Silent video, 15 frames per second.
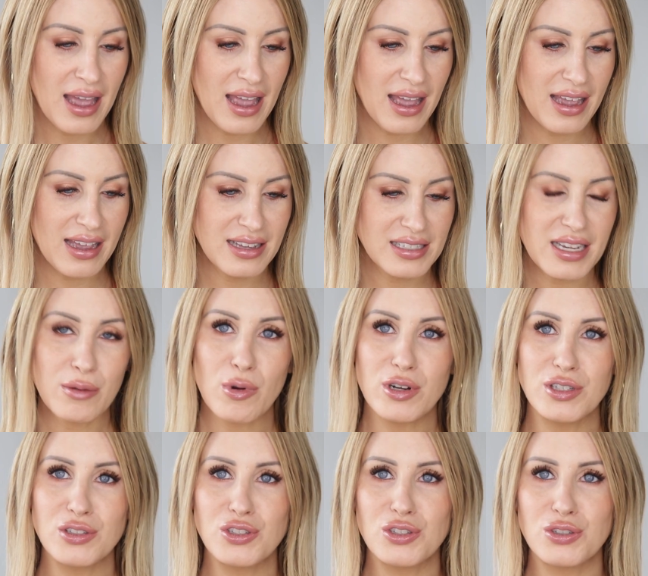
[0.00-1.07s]
And I
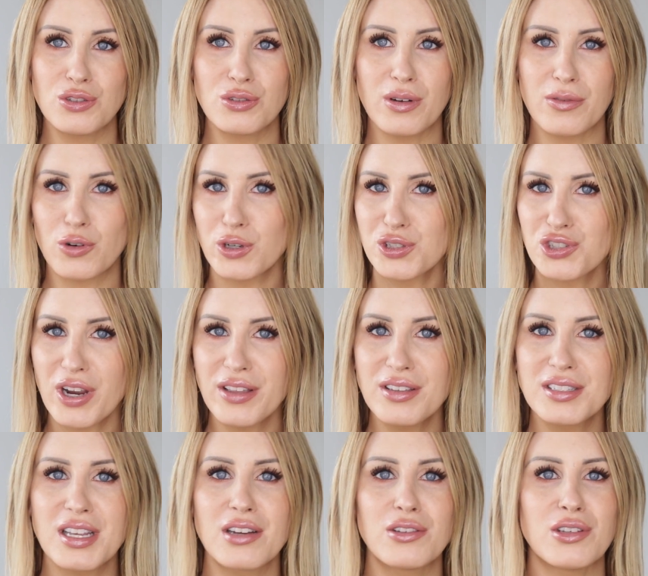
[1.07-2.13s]
wanted to, of course, try
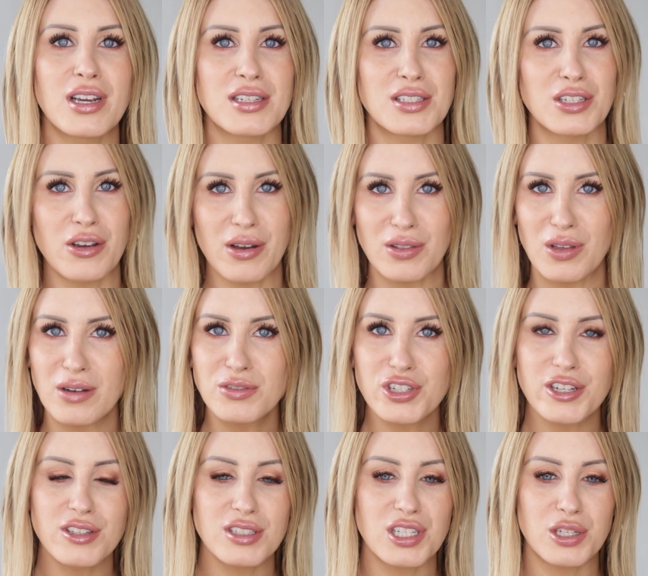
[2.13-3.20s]
these out. You guys know I love
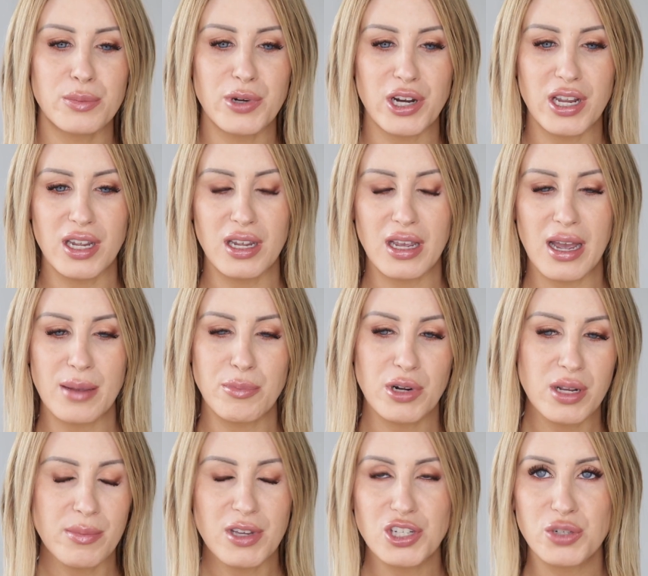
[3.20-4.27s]
Charlotte Tilbury. I
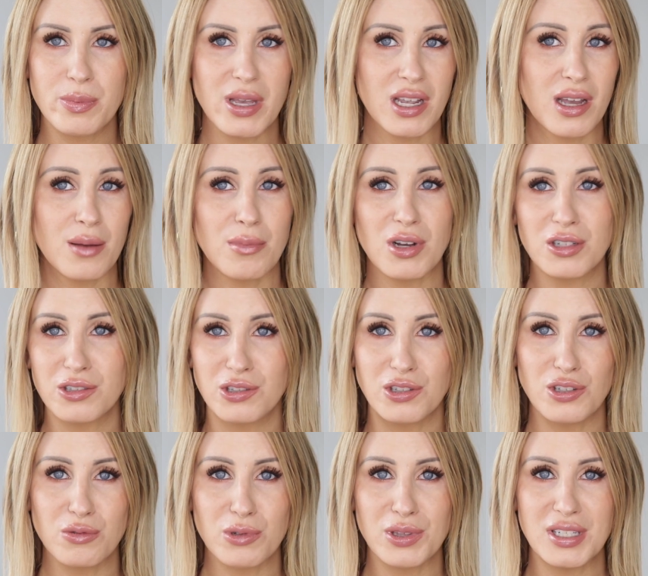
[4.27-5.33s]
pretty much pick up all her
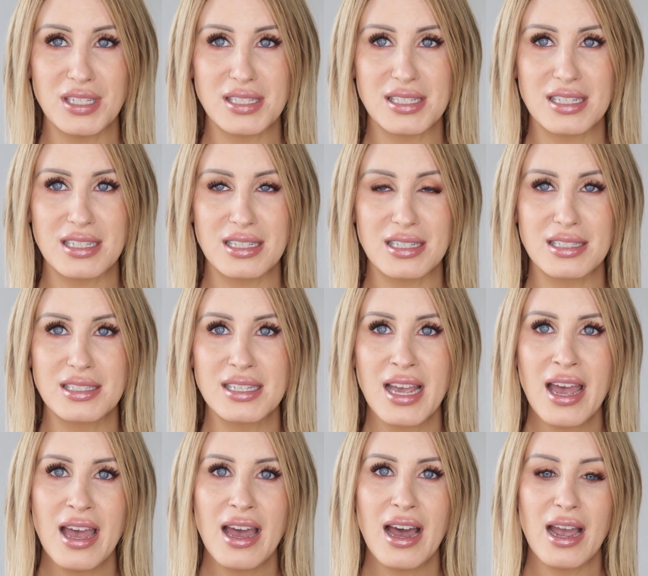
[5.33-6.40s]
new releases.
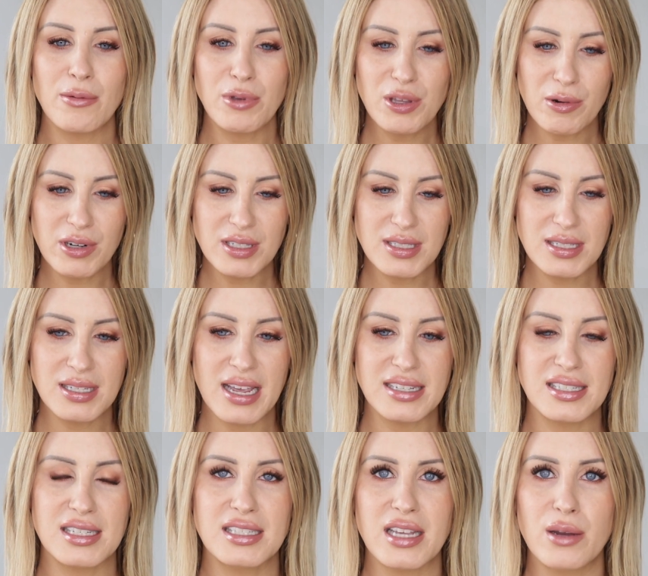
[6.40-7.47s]
I really wanted to
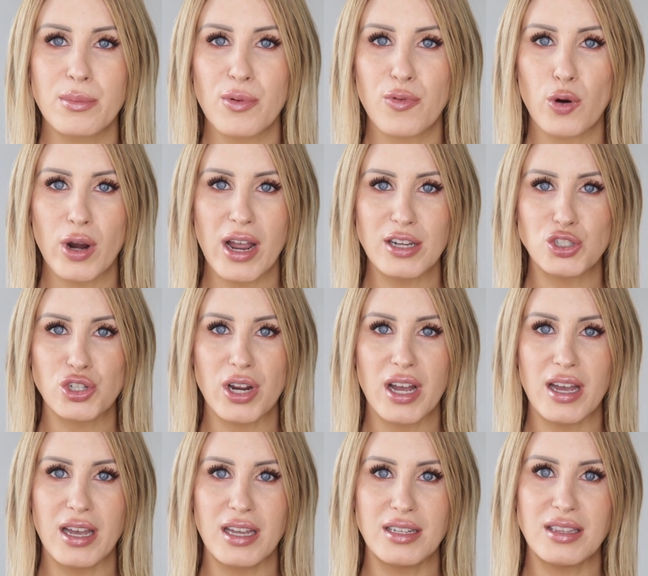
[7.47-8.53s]
test this out before I
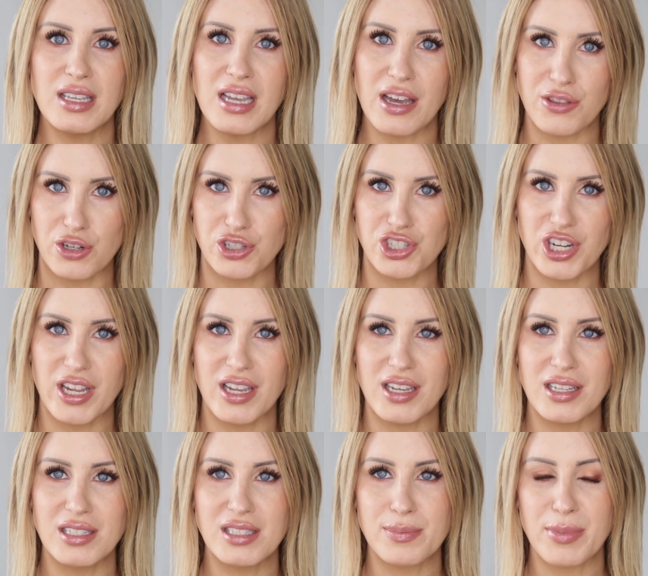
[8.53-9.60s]
tried the other
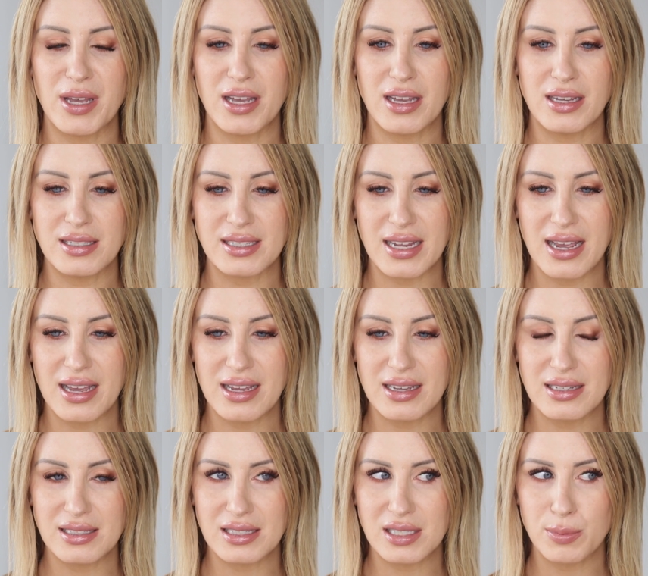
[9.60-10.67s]
shades, but
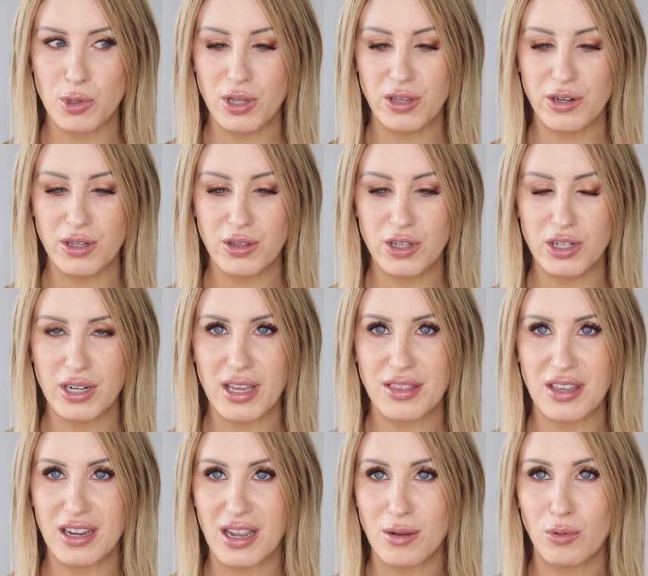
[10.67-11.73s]
as a spoiler alert, I
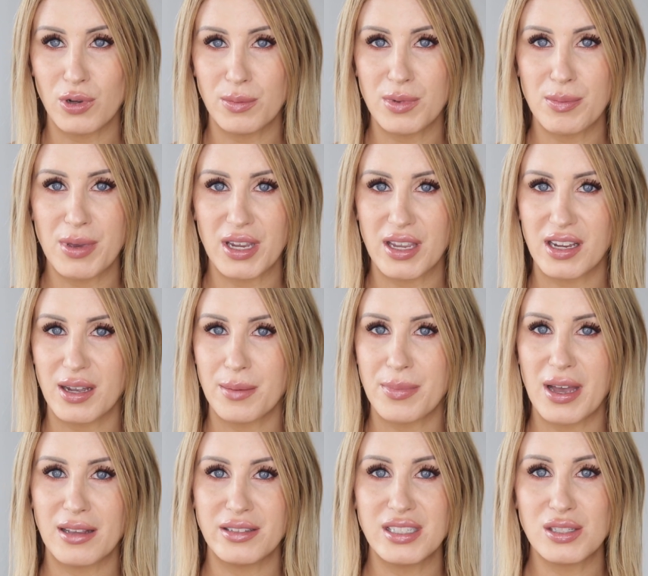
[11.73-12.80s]
think I will be picking up
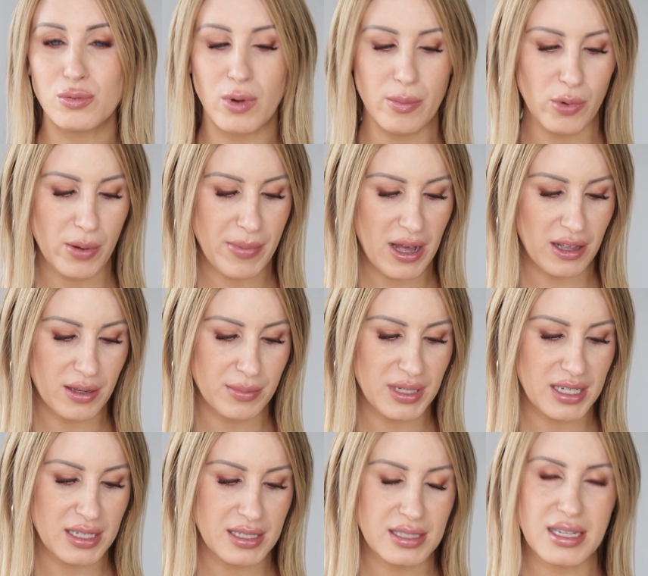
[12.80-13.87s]
at least one more palette
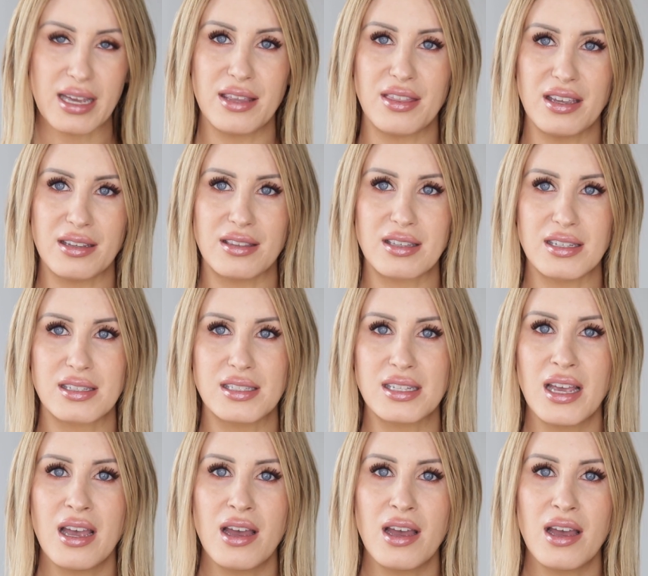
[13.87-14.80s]
because I think this